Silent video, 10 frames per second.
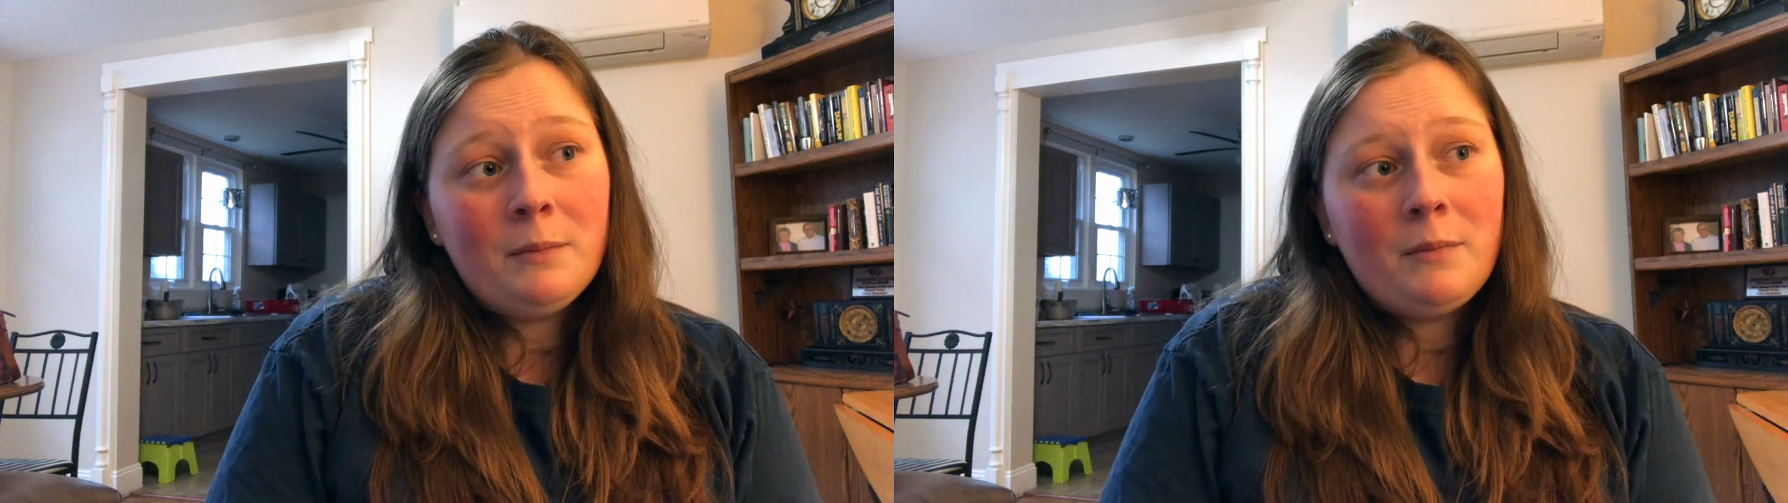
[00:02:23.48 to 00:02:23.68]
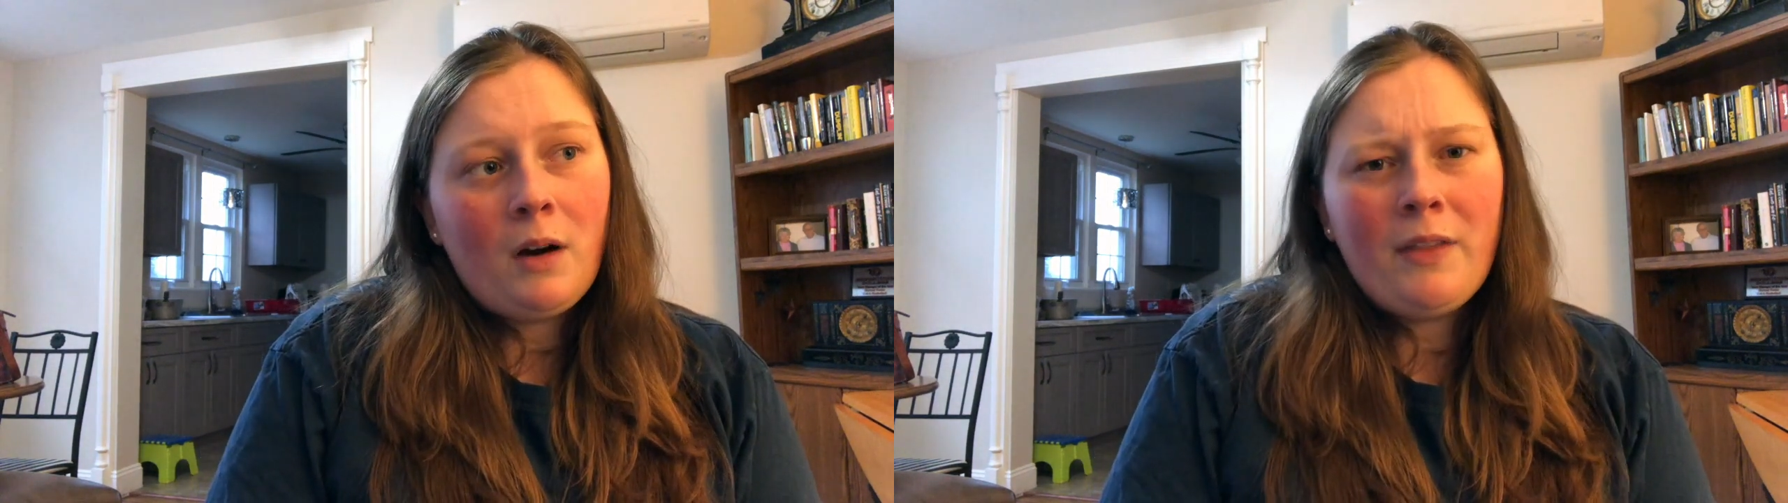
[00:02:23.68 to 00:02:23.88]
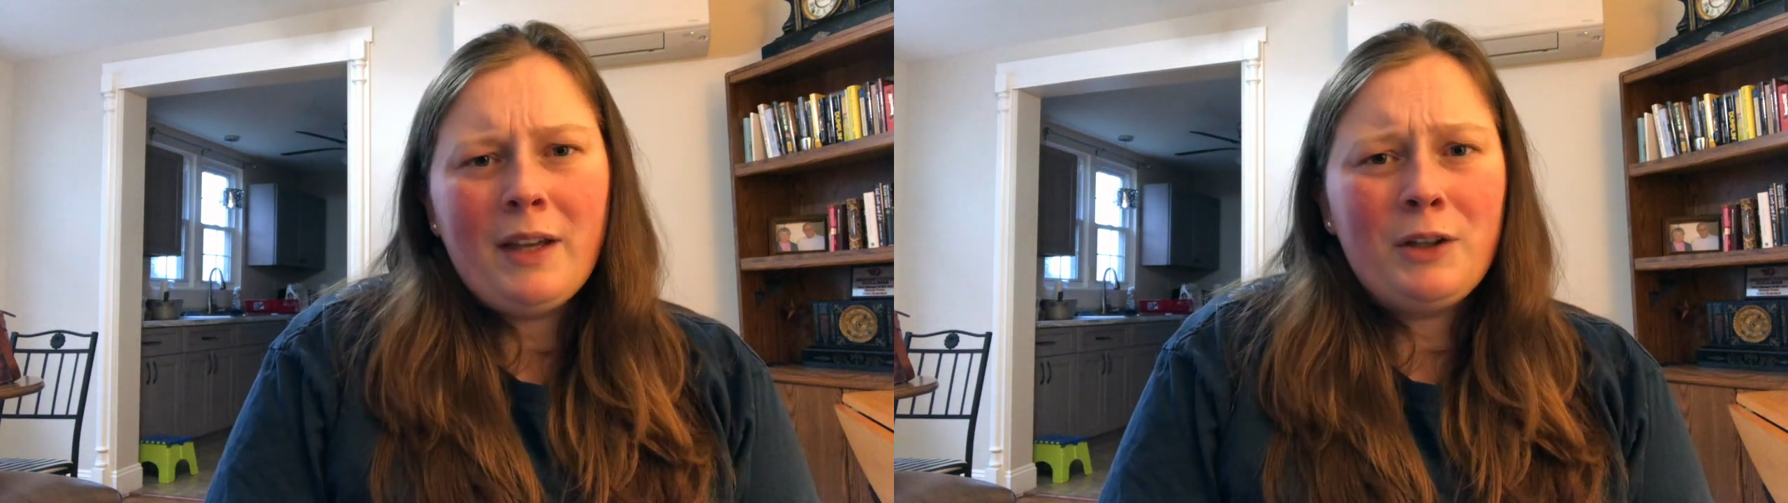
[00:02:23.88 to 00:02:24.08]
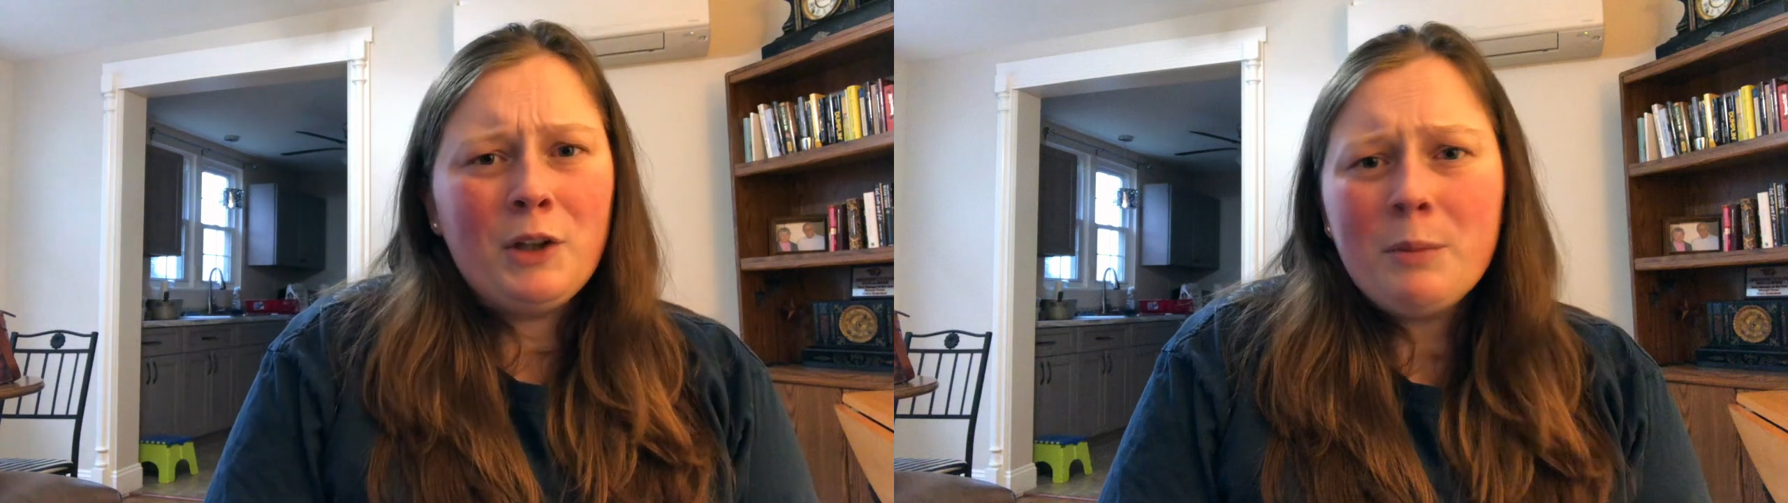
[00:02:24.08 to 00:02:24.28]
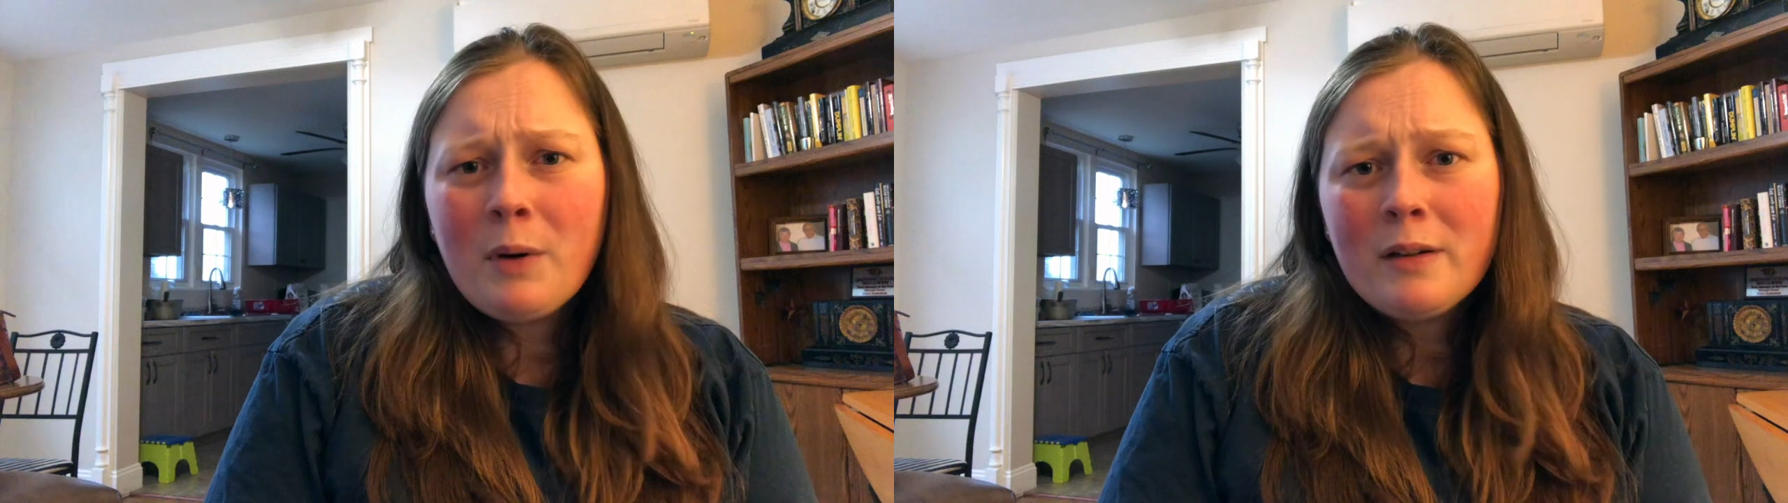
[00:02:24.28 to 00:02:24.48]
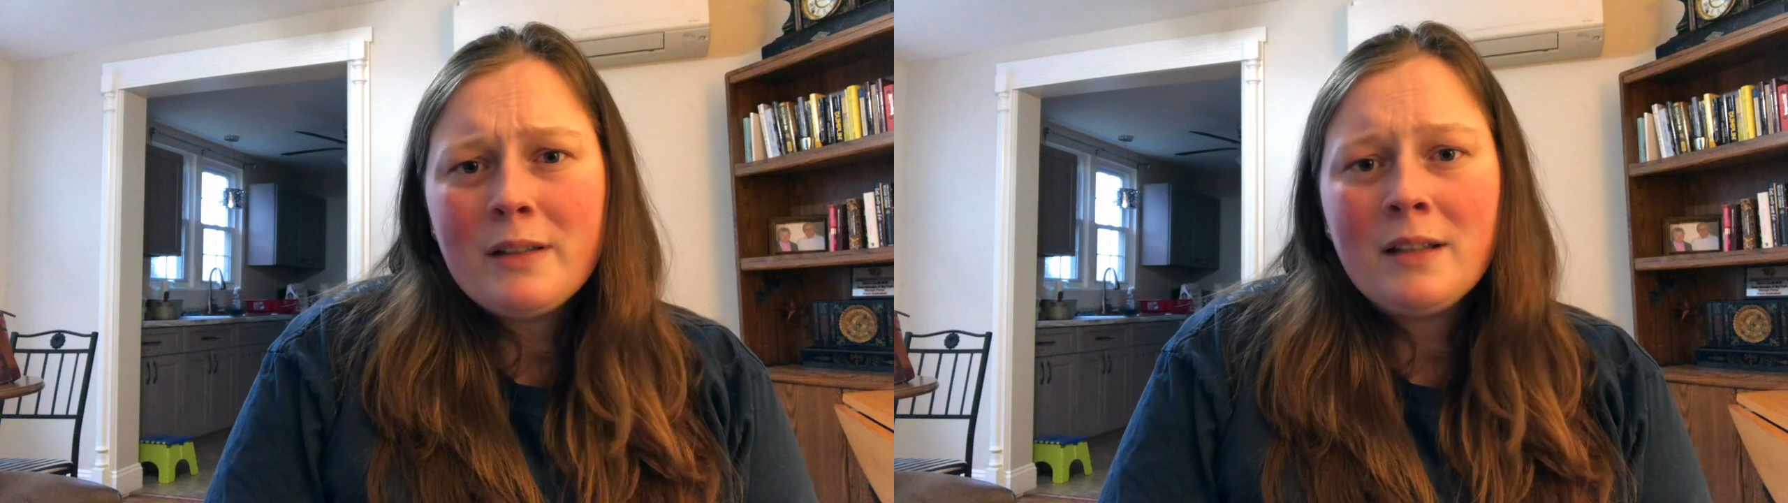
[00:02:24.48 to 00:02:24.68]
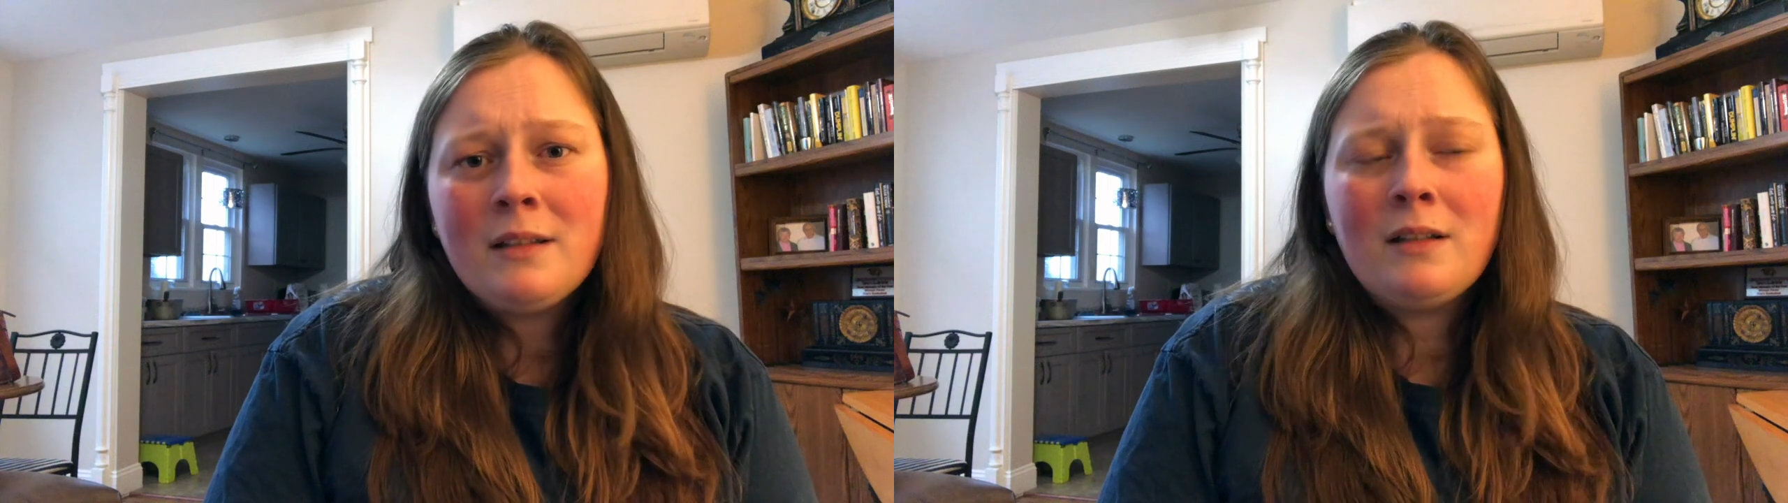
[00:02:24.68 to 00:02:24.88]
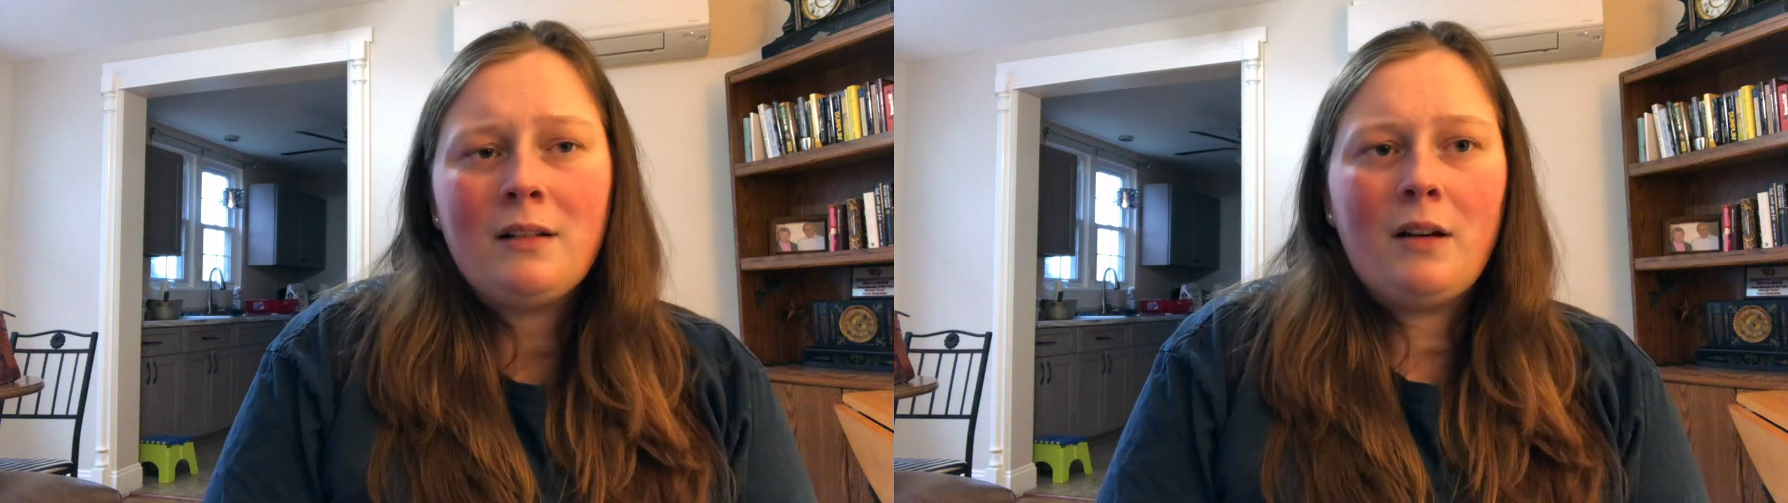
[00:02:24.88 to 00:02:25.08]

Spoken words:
Are they a good person?